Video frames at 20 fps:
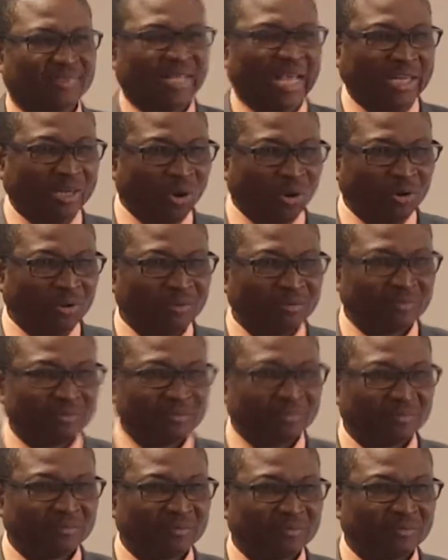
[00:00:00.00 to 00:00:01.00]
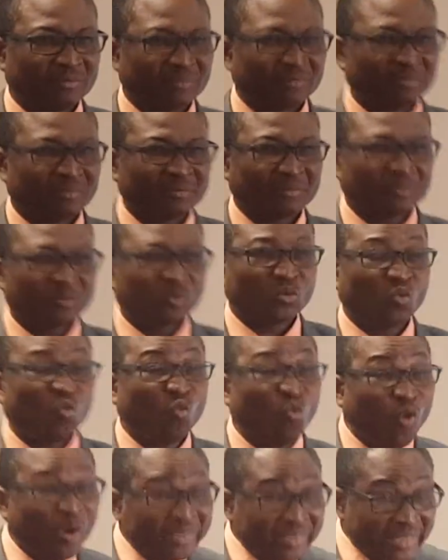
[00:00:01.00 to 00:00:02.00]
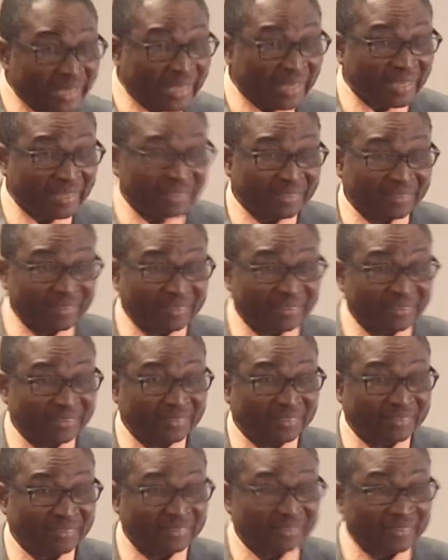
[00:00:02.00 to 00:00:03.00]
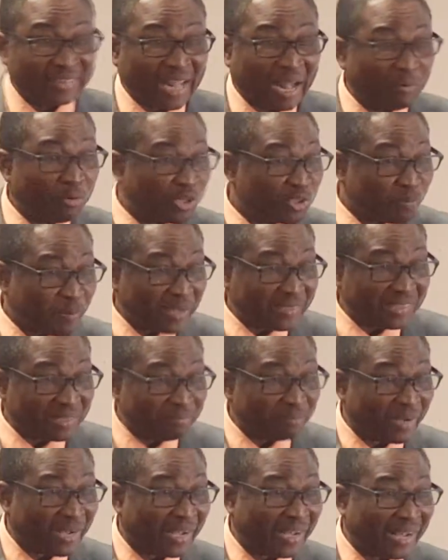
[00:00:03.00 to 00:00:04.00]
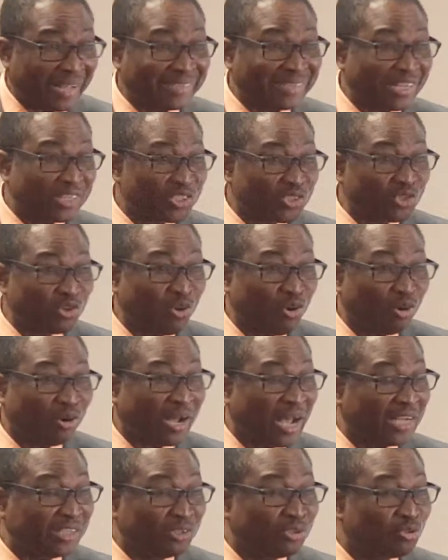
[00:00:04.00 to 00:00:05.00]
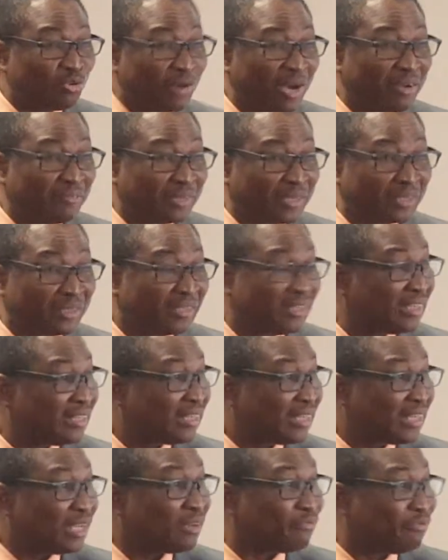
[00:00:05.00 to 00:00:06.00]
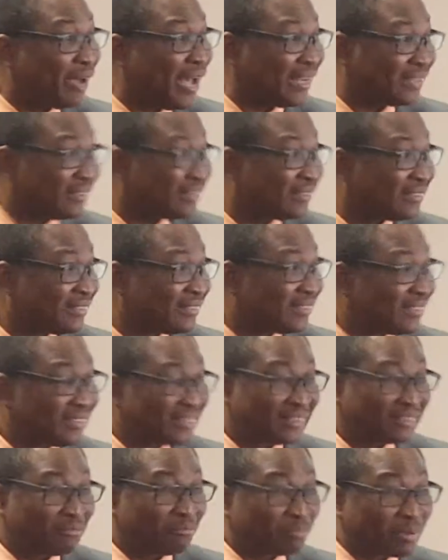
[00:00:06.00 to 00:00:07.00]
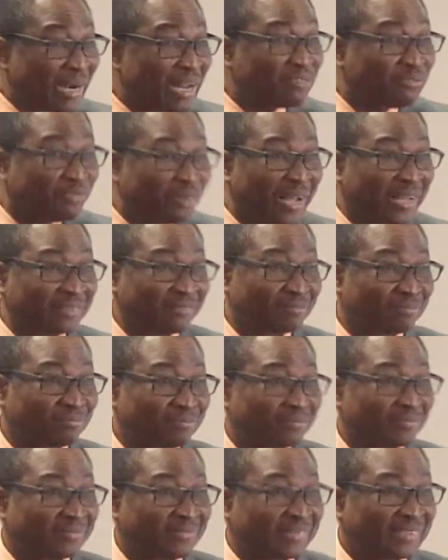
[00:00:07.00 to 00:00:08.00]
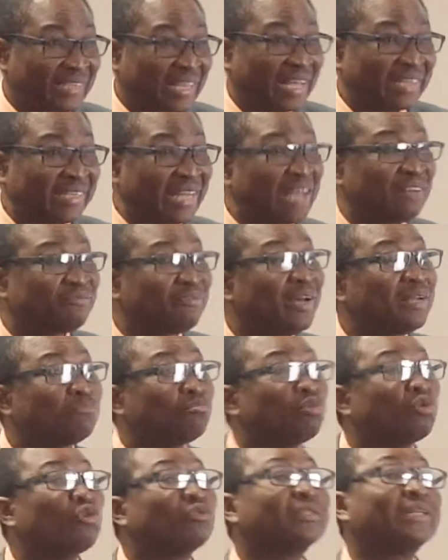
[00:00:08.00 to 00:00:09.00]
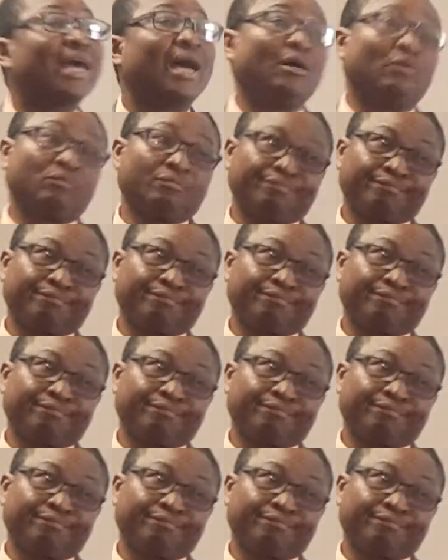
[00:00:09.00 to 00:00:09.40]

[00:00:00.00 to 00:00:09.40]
Hello? One day, I was passing by and I saw, I used to have a, a van, brand van, and that van broke down.